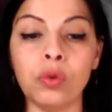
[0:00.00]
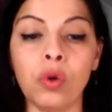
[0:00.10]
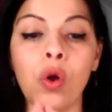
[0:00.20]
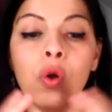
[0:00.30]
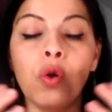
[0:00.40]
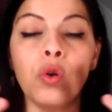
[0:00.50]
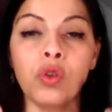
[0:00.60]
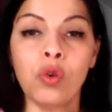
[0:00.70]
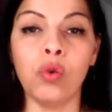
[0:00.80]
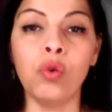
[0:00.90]
who you
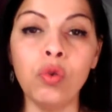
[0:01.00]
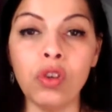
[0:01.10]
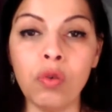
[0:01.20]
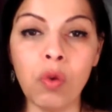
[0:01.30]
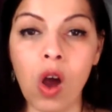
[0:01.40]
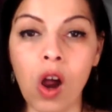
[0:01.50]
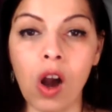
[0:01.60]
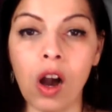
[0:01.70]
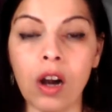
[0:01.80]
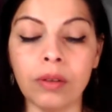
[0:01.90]
are,
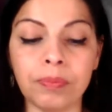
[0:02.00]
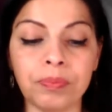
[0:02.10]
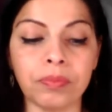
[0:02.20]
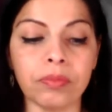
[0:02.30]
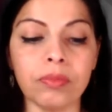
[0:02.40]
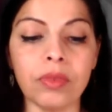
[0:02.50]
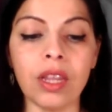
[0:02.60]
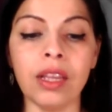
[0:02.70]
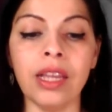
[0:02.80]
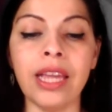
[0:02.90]
okay?
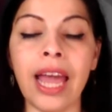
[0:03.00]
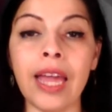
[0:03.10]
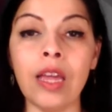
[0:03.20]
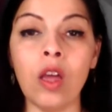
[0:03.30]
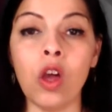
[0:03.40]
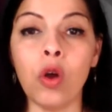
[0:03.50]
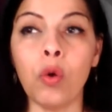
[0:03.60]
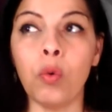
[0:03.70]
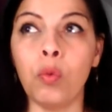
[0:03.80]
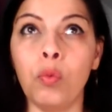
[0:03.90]

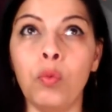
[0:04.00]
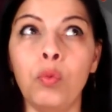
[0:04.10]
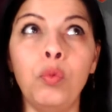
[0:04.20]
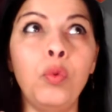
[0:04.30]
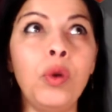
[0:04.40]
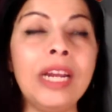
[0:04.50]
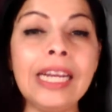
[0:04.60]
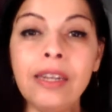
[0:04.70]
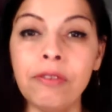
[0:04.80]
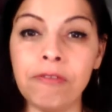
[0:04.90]

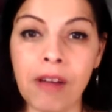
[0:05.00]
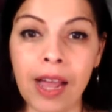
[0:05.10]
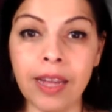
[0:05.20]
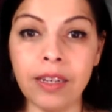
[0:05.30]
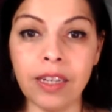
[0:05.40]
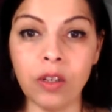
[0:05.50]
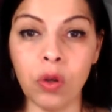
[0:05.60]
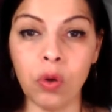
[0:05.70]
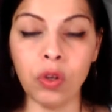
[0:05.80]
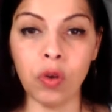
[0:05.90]
Redefining who you
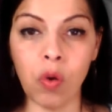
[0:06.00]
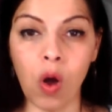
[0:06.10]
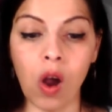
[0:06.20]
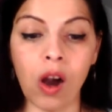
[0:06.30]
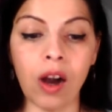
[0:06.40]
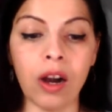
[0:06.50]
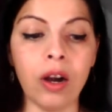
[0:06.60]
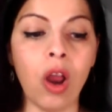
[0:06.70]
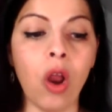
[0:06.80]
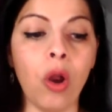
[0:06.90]
are,
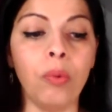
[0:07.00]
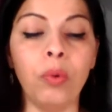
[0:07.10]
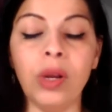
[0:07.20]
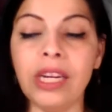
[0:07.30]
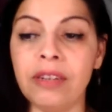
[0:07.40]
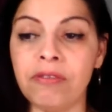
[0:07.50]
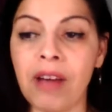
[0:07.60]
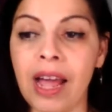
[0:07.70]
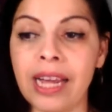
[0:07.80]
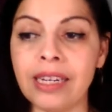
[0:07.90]
redefining
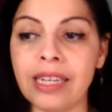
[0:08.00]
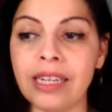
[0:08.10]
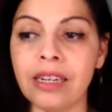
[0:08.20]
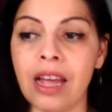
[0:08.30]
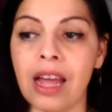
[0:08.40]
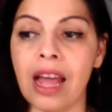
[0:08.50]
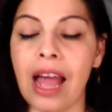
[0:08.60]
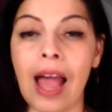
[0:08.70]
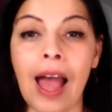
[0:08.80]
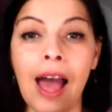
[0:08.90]
how
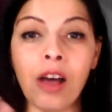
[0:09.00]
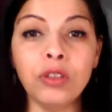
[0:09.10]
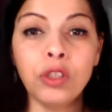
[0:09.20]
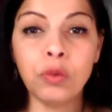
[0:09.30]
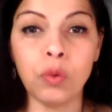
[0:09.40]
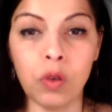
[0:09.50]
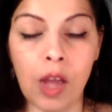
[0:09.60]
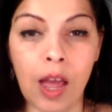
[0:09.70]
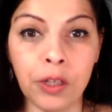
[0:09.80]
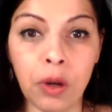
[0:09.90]
you your
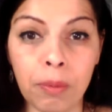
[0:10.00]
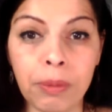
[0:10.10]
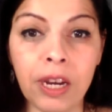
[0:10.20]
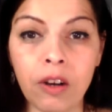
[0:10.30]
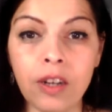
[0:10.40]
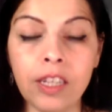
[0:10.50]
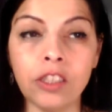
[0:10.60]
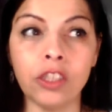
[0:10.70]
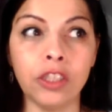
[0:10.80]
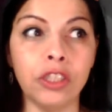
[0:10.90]
appearance, your
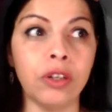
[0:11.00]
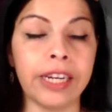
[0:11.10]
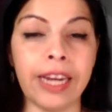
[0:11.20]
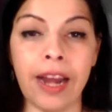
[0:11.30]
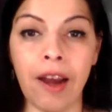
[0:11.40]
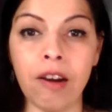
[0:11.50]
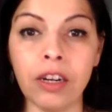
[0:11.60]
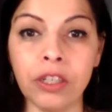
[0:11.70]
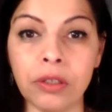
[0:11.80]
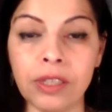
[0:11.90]

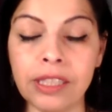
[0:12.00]
characteristics,